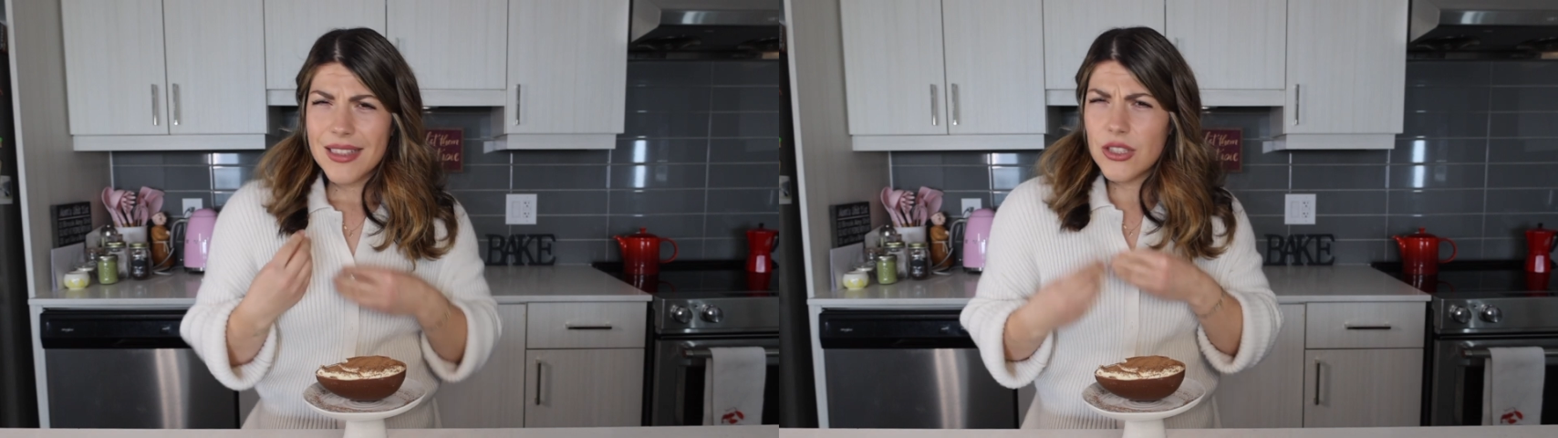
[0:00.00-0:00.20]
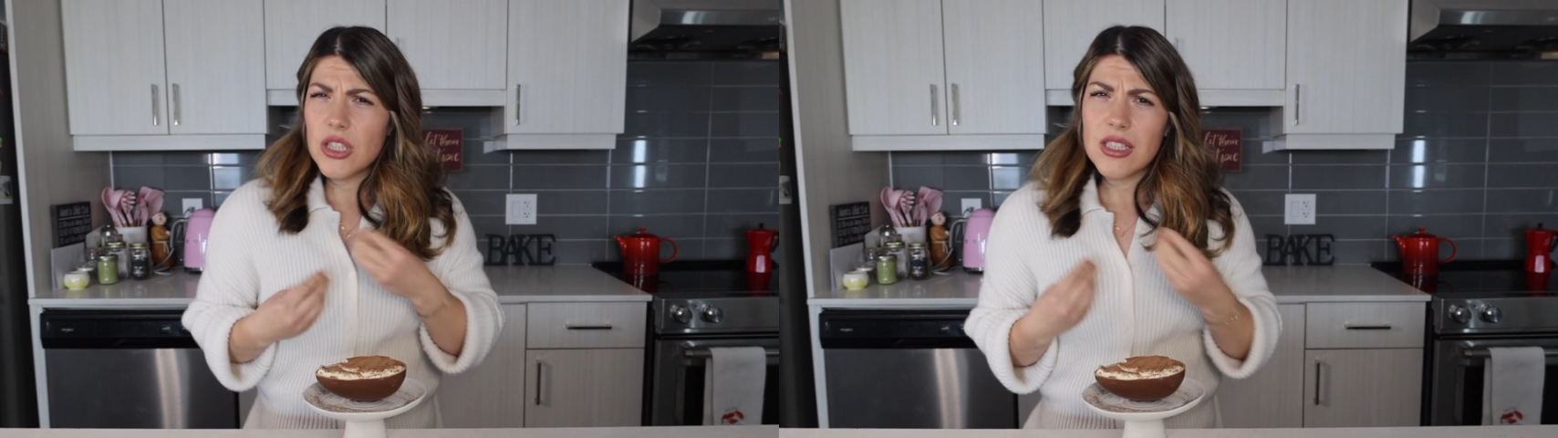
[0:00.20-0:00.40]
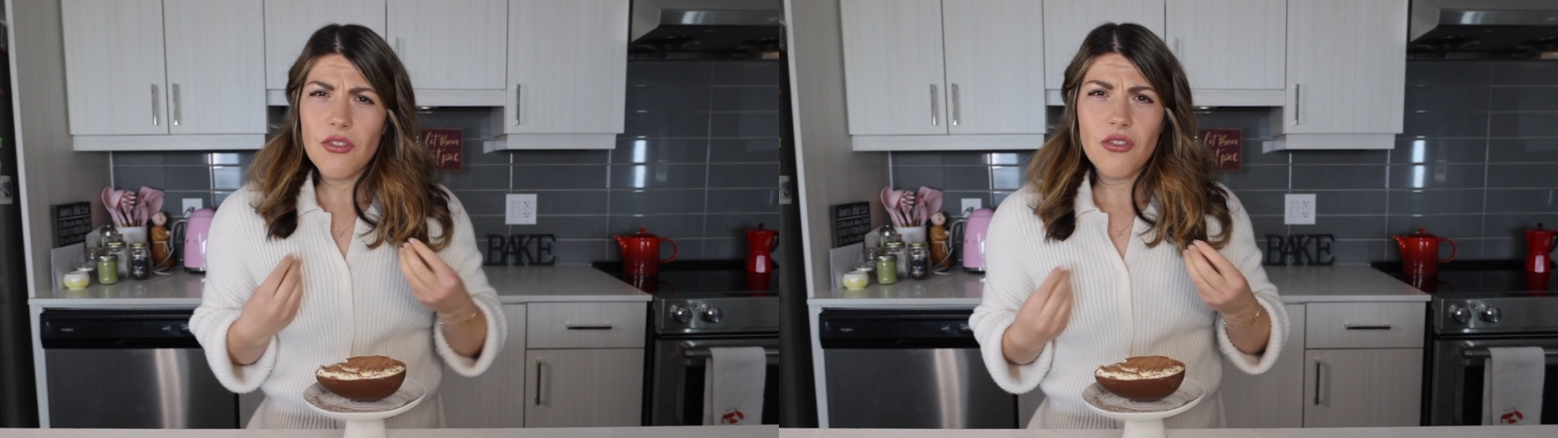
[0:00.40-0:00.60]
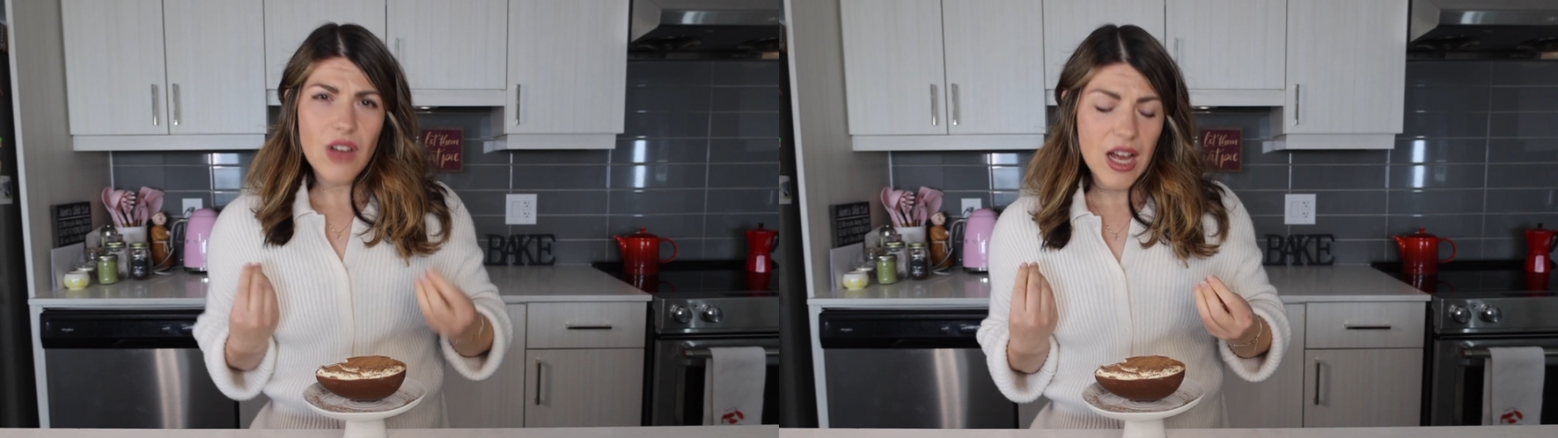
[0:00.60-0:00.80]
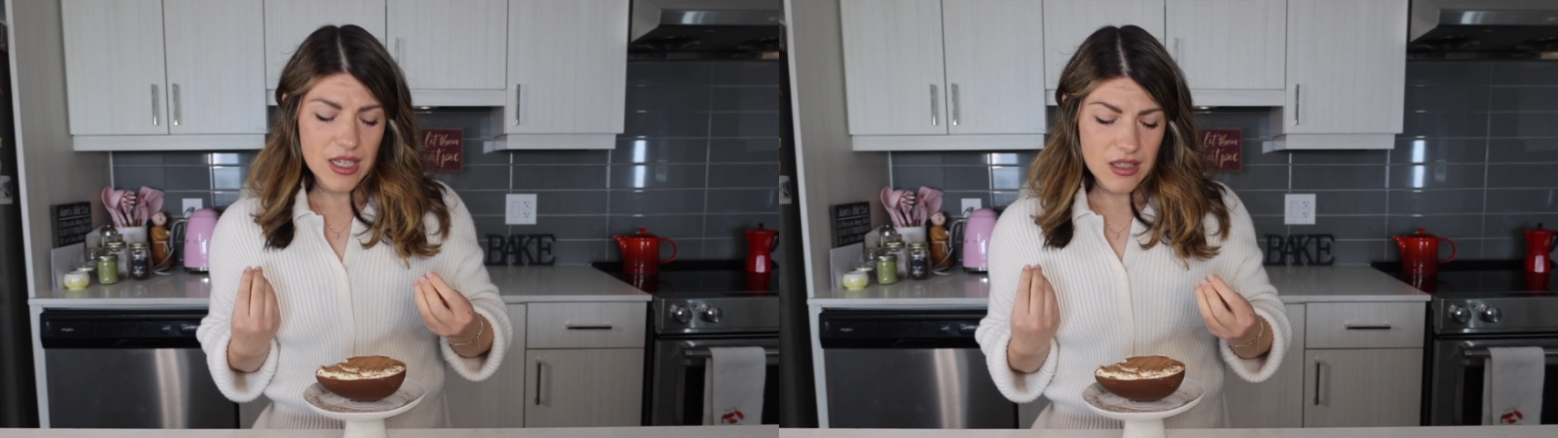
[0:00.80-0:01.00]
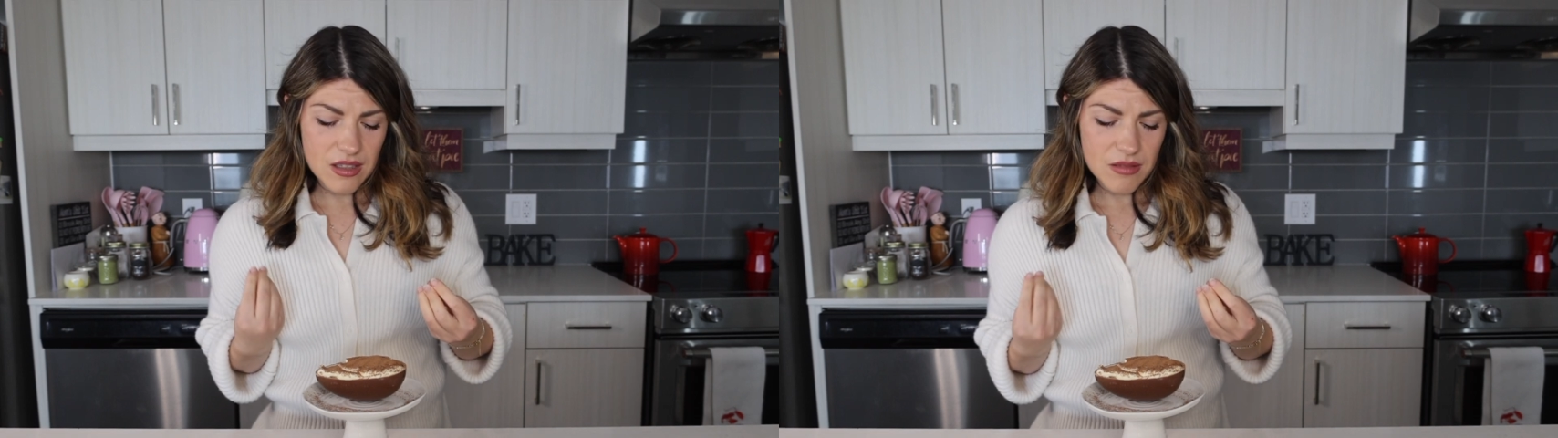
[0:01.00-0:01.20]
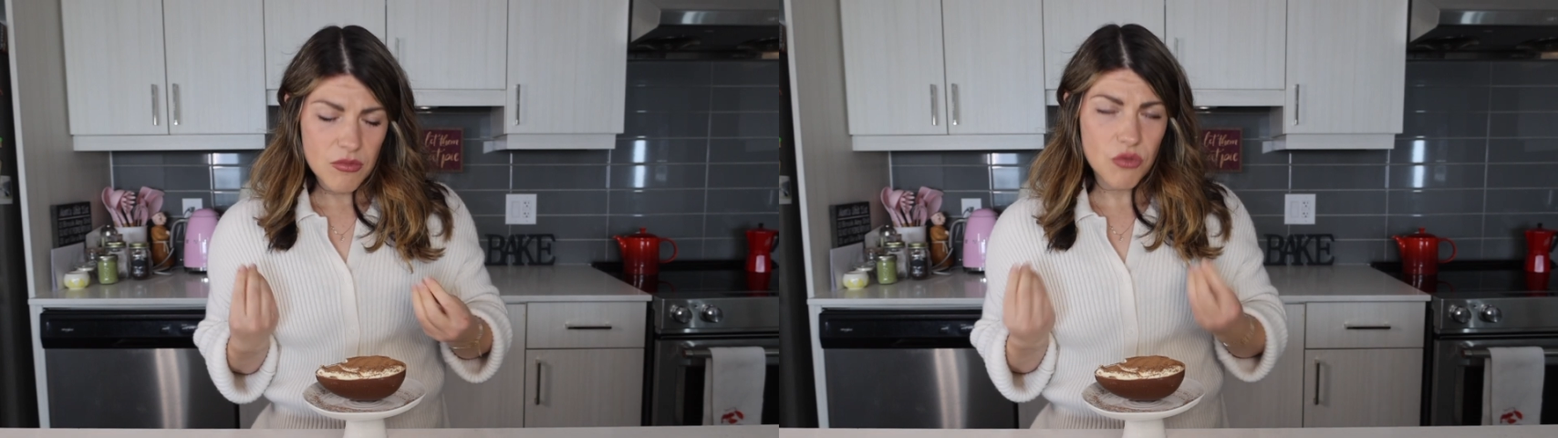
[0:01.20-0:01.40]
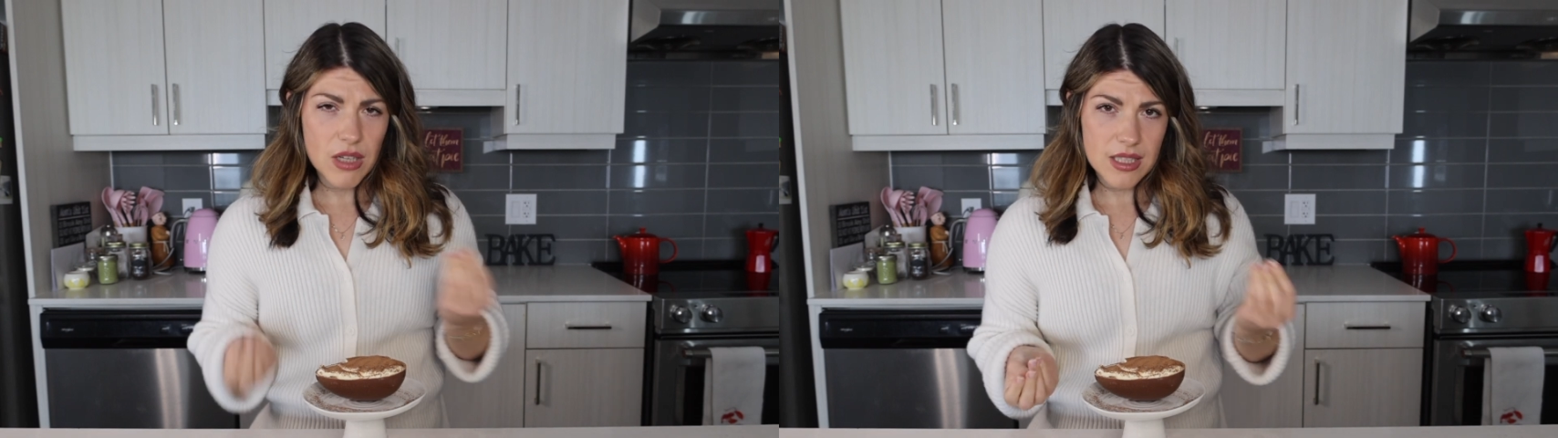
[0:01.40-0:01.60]
just a fun
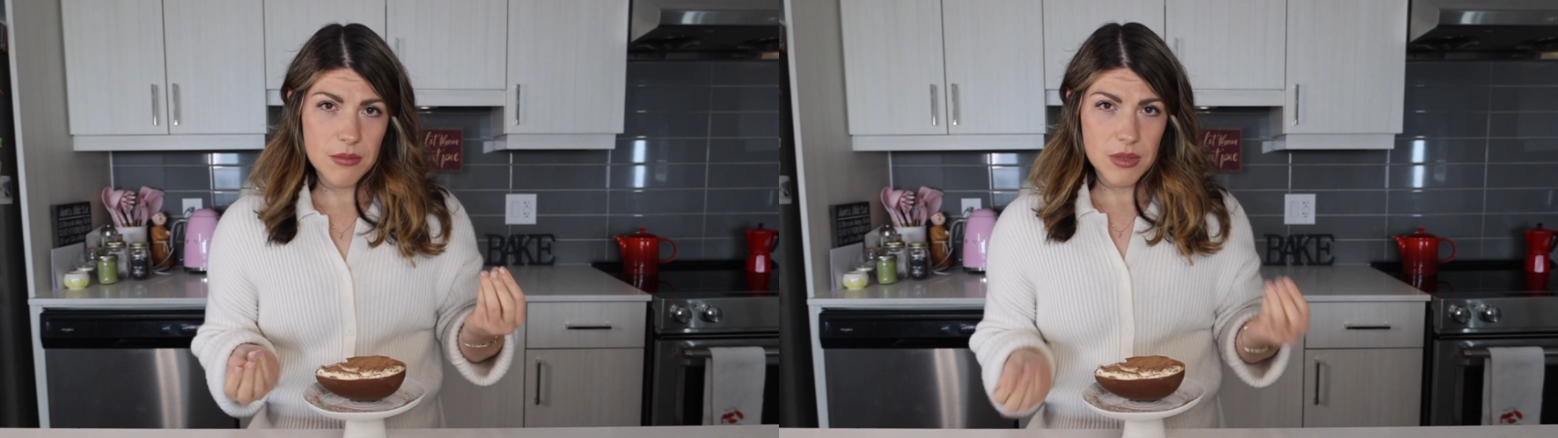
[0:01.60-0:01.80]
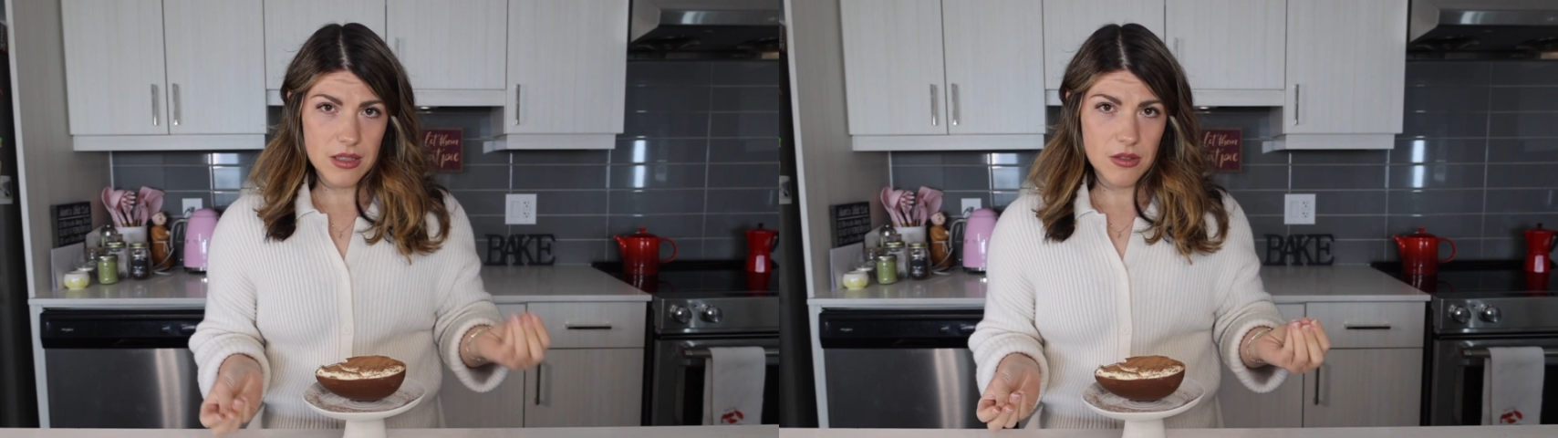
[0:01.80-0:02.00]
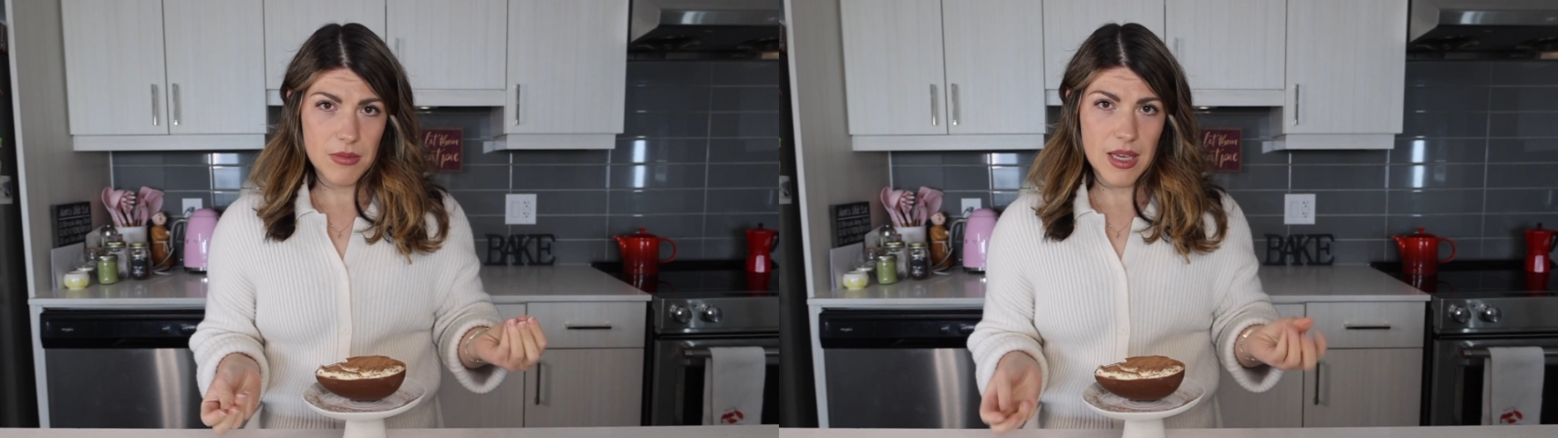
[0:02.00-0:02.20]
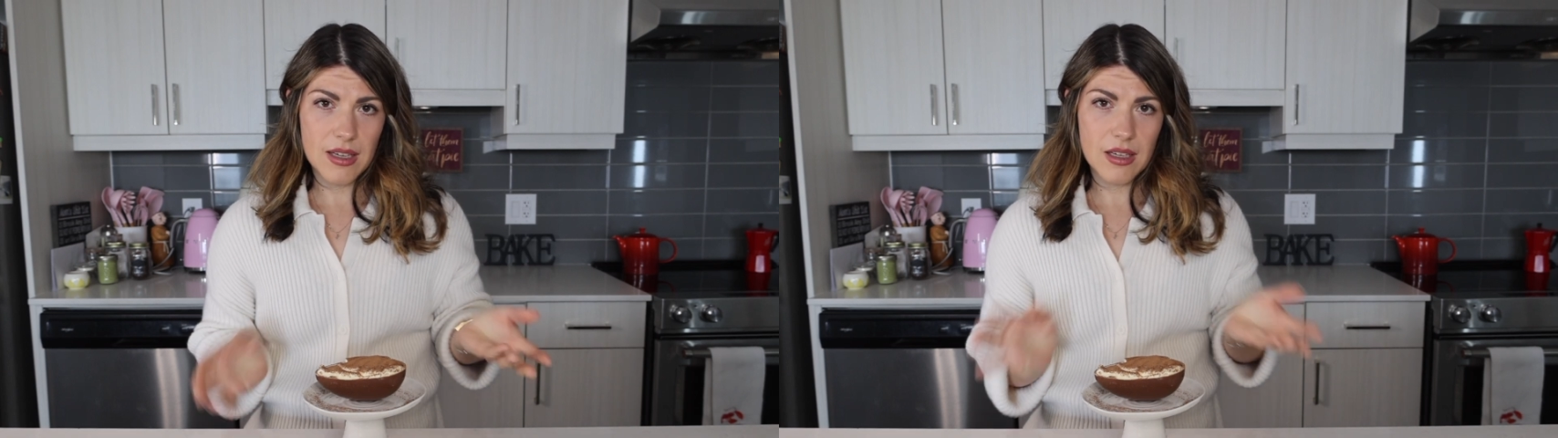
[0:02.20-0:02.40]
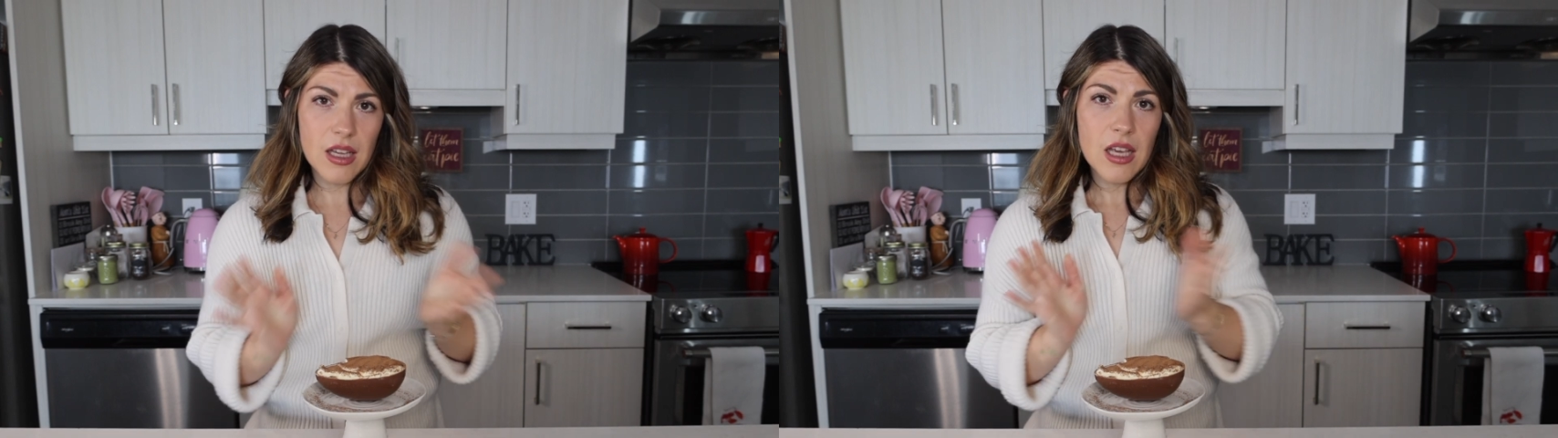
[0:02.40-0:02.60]
recipe to make.